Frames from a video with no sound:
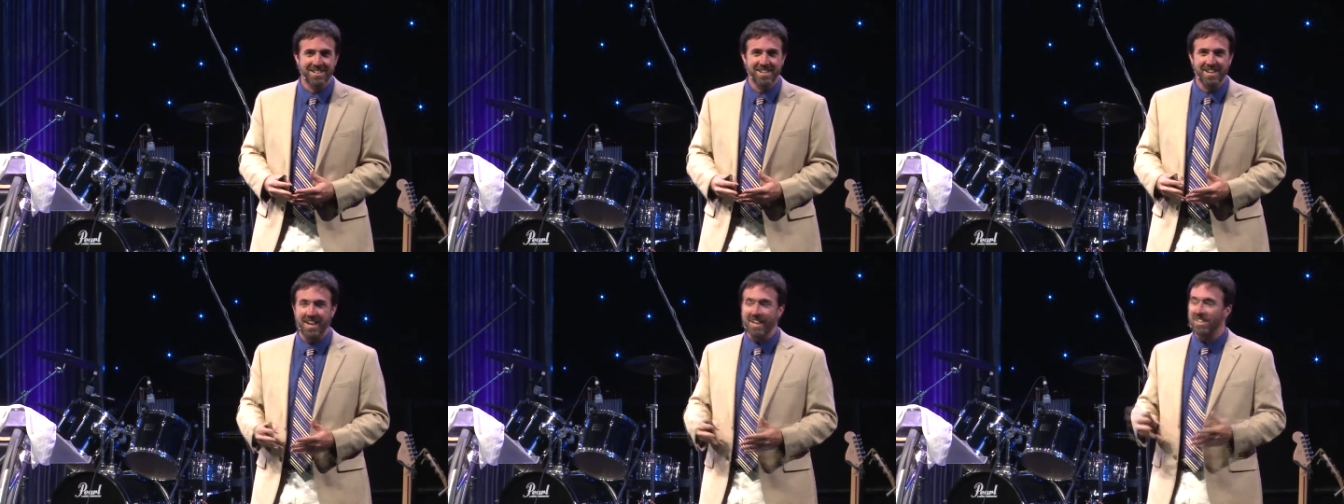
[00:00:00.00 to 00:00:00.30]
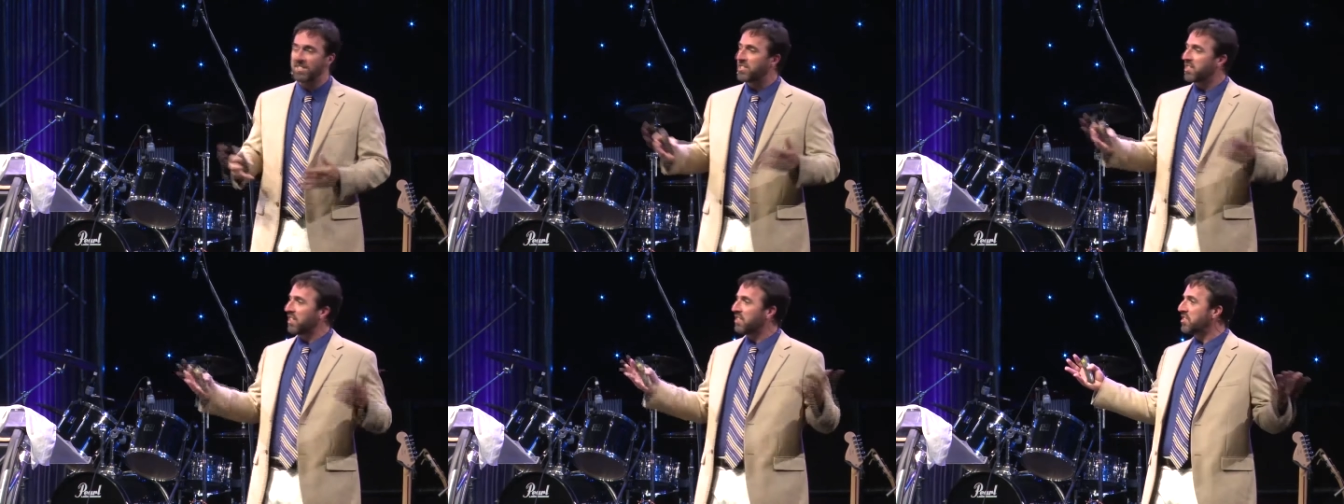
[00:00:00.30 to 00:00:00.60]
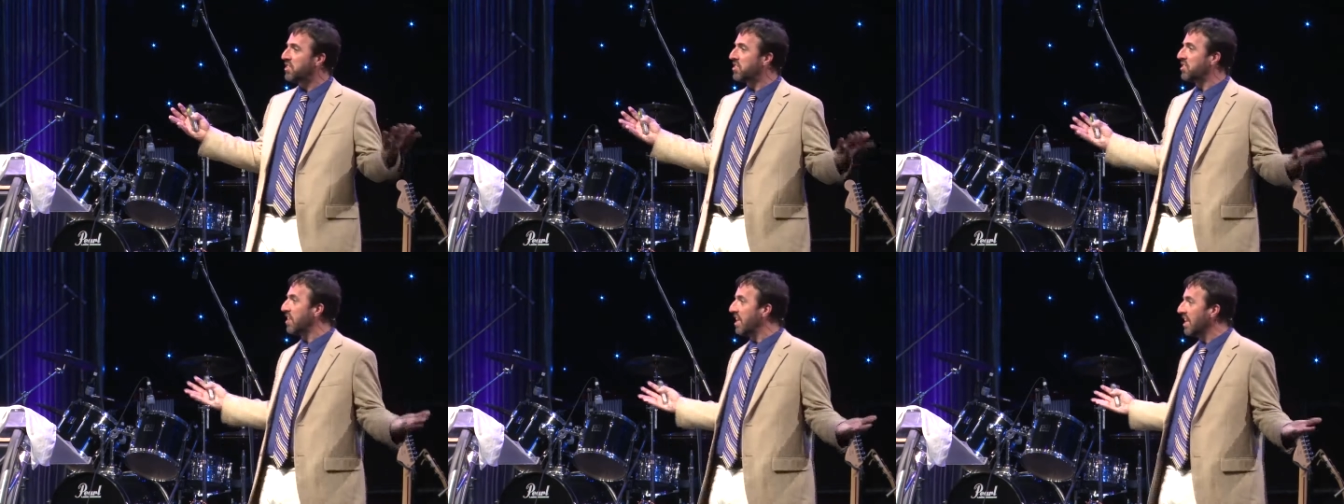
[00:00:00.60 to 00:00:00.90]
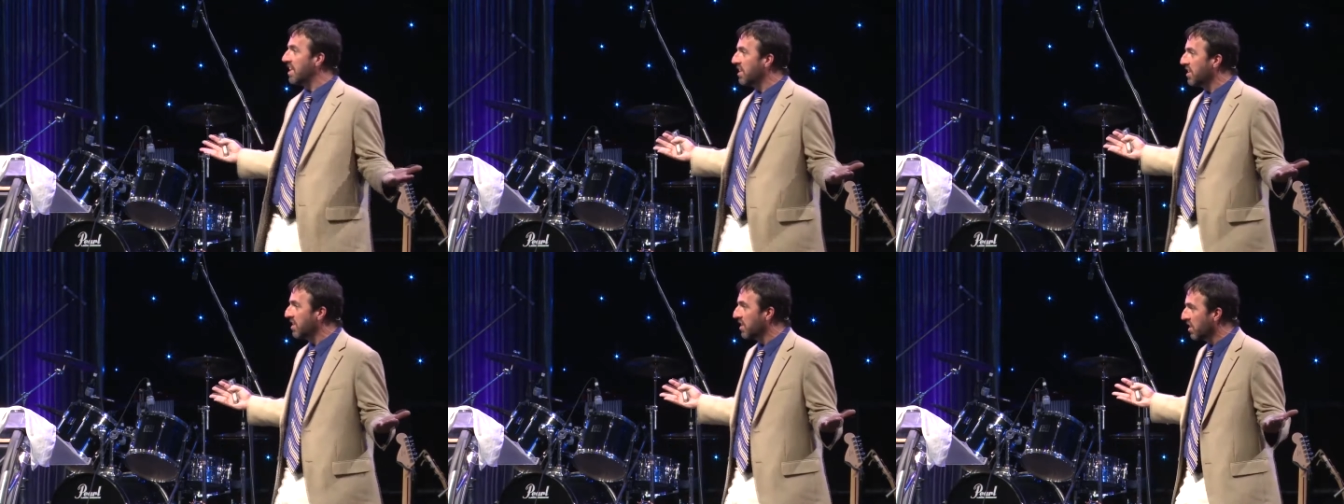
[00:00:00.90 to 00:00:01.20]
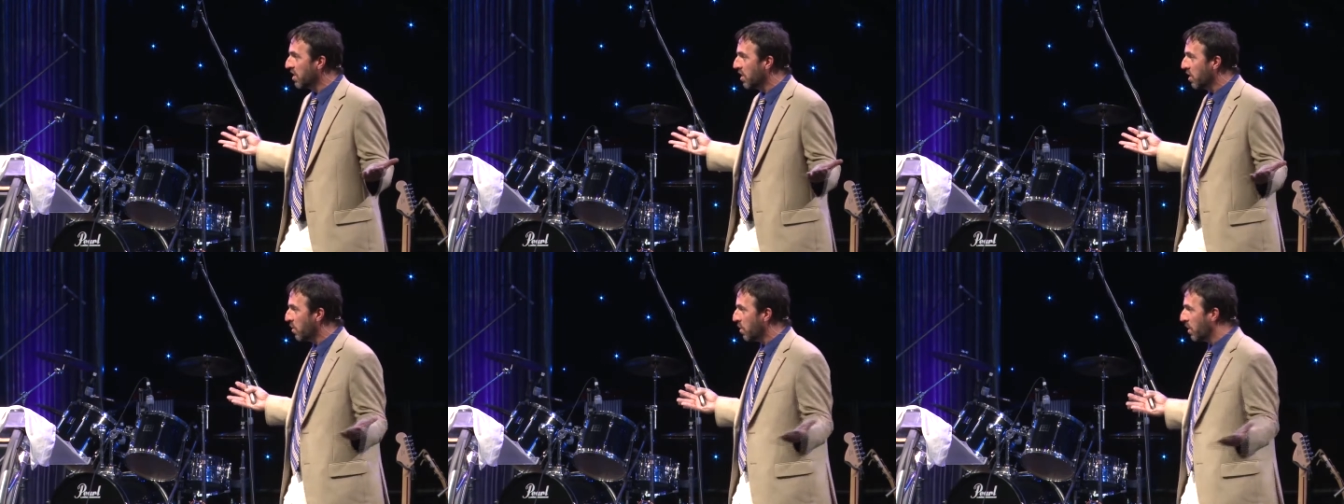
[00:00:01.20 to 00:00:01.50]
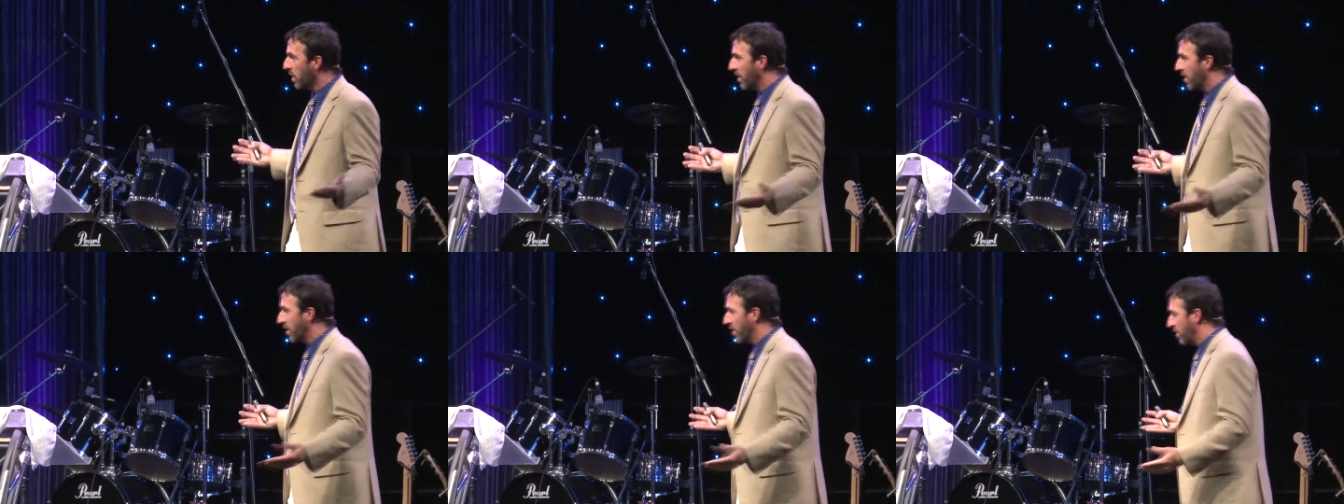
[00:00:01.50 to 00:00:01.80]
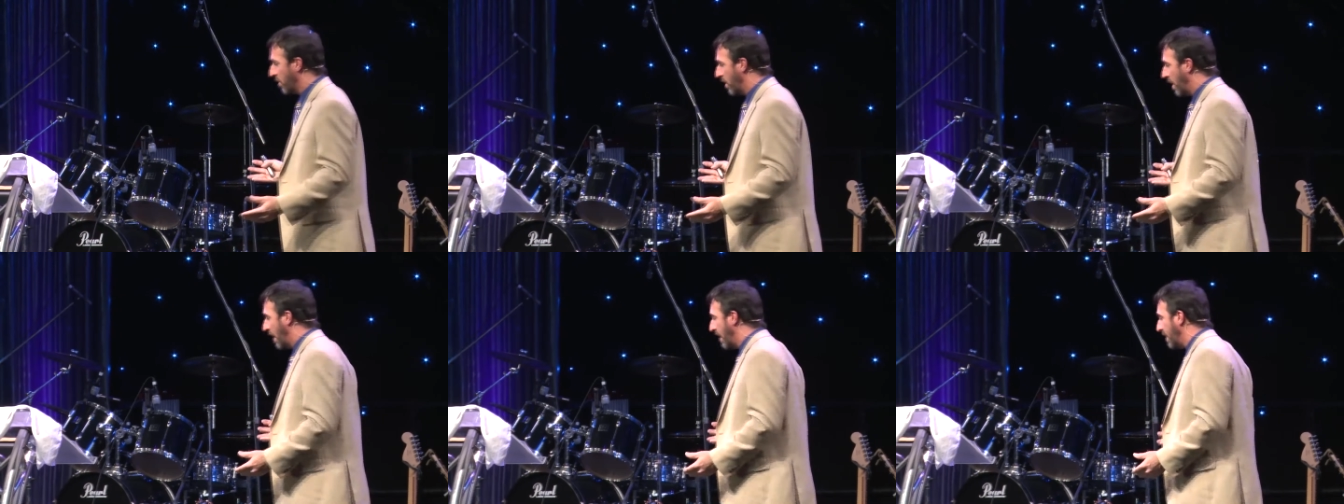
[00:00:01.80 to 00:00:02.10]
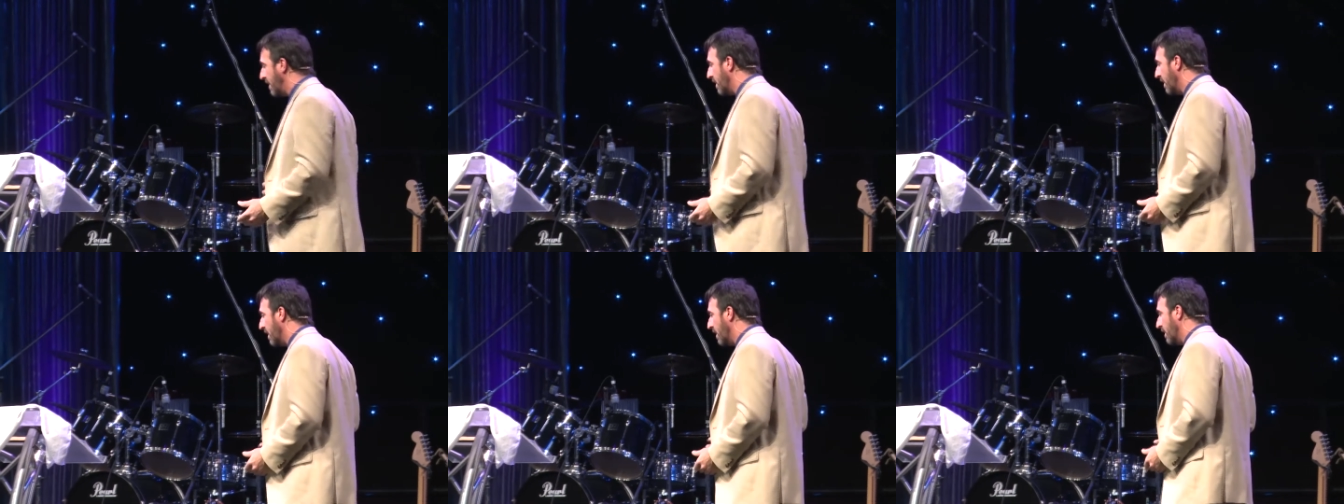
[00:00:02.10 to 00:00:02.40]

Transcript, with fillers: It's a singular word, right?